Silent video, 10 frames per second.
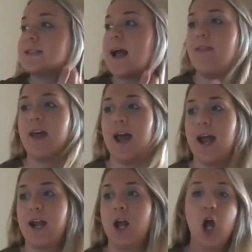and
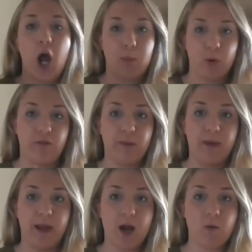then approving
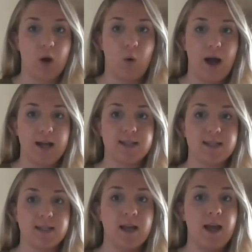media
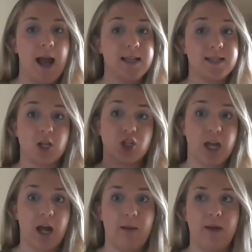requests and such
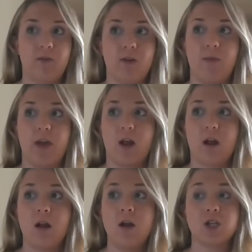that come in from there.